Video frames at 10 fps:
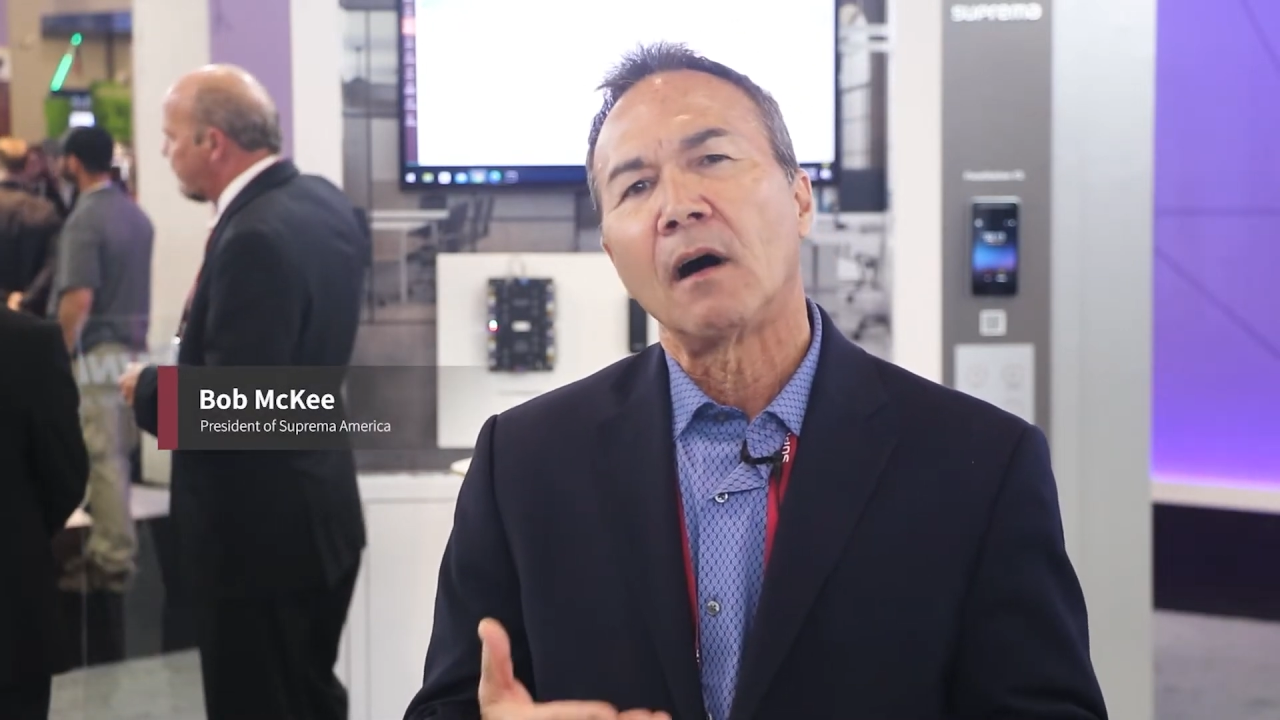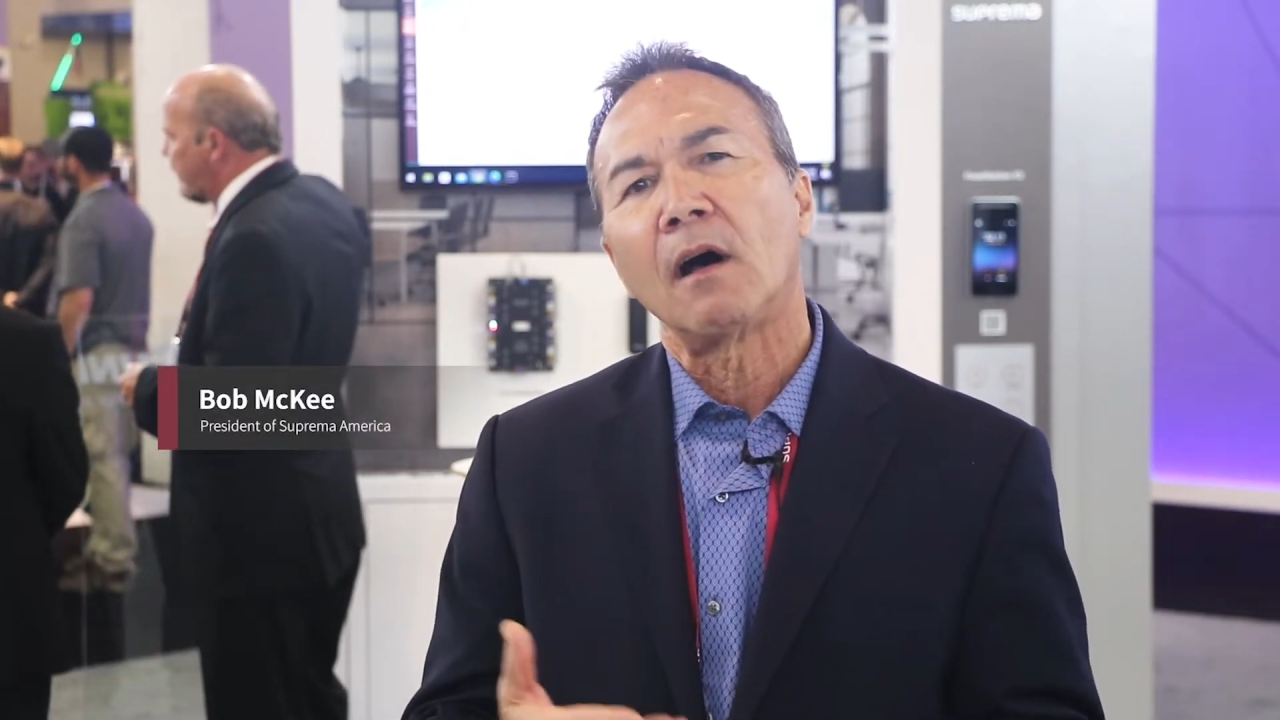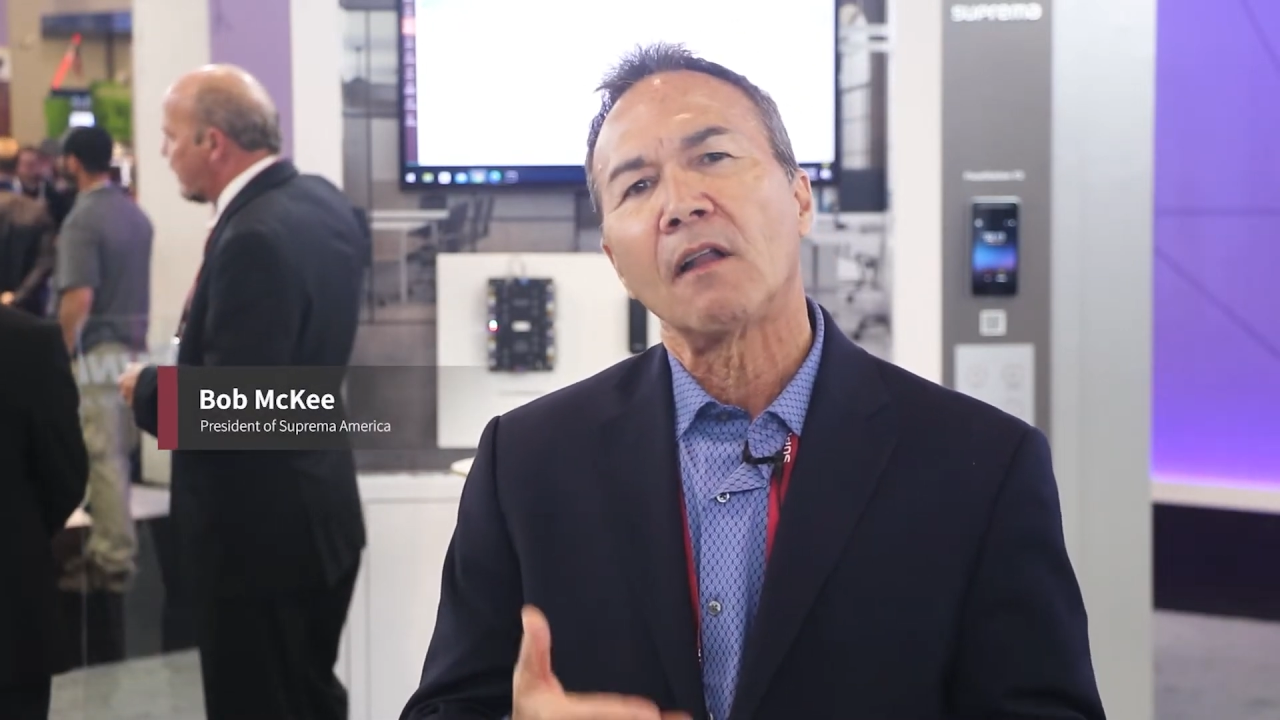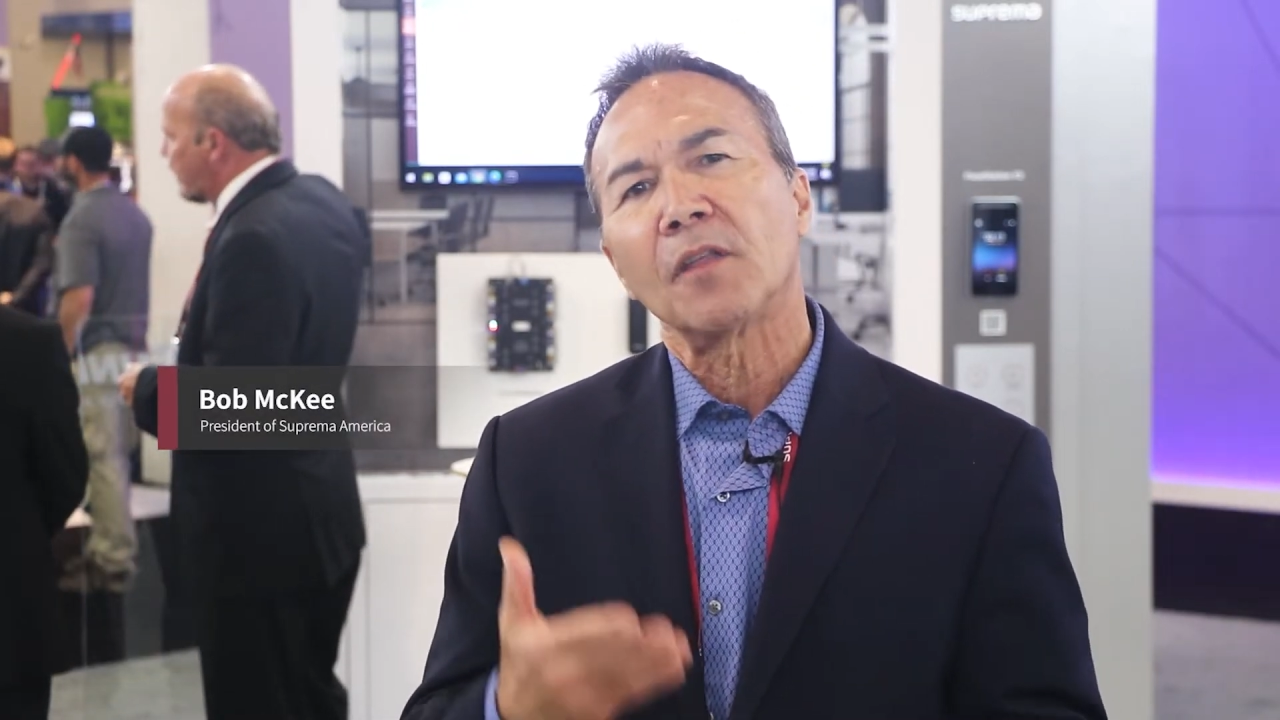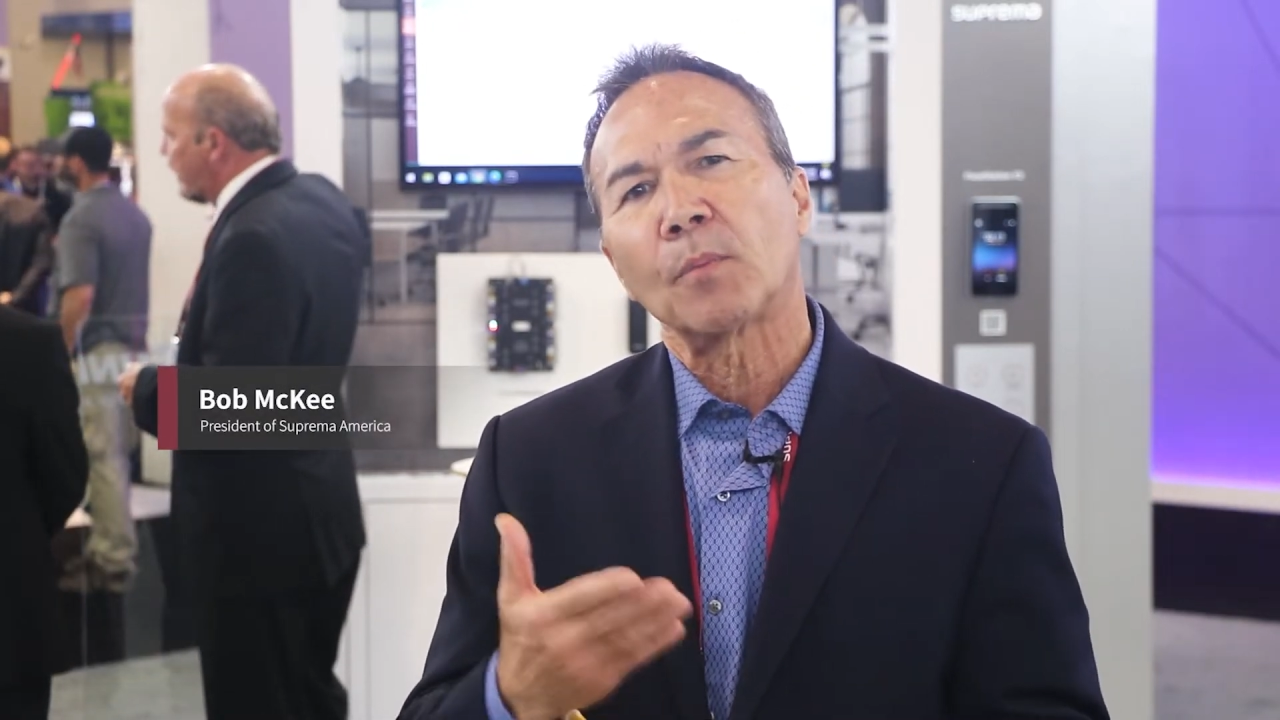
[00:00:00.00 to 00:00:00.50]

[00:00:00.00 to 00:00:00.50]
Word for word: all the